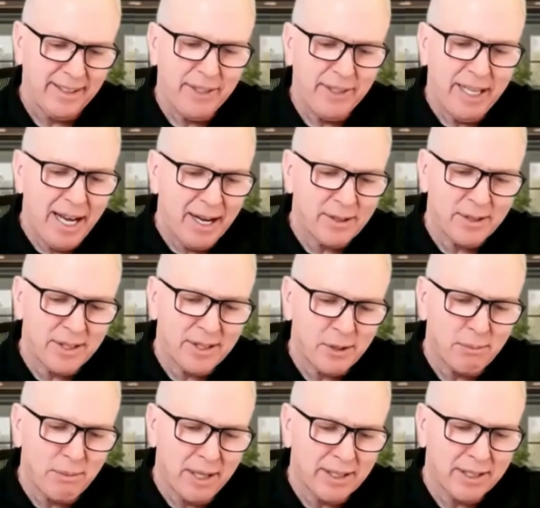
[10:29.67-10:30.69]
Lifting
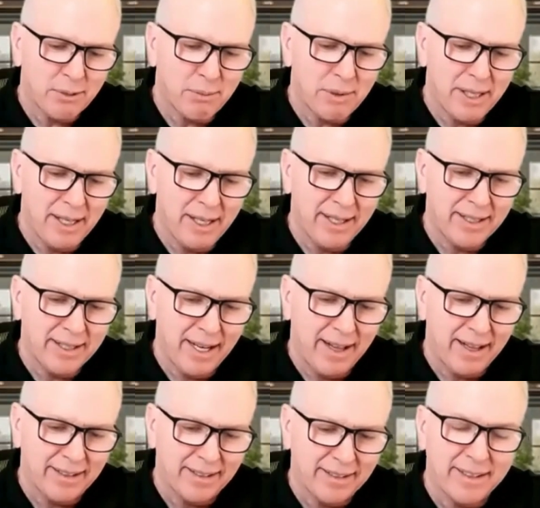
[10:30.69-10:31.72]
houses must be a
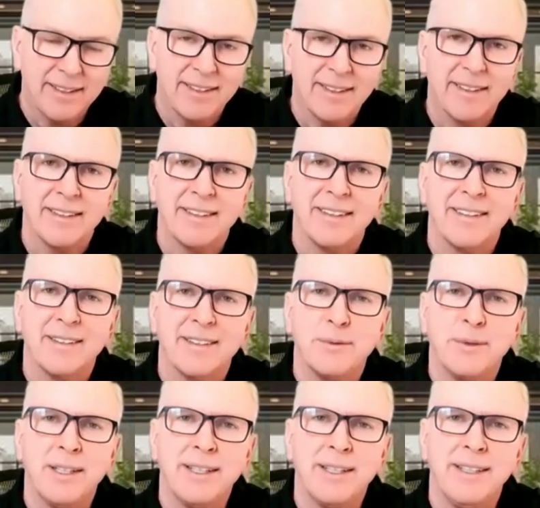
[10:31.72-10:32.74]
challenge.
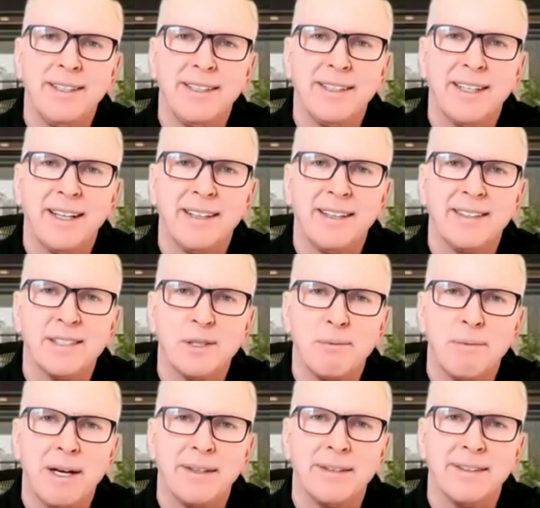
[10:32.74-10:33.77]
What can you tell us
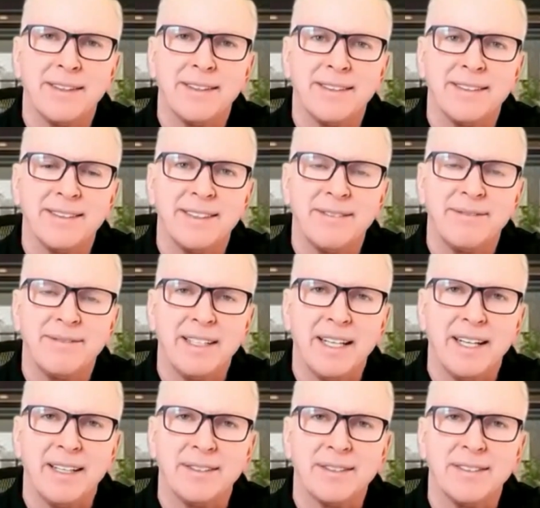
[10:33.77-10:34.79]
about
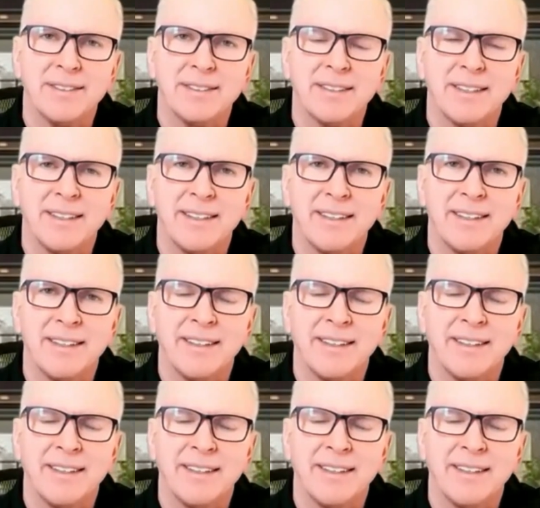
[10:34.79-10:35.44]
lifting houses?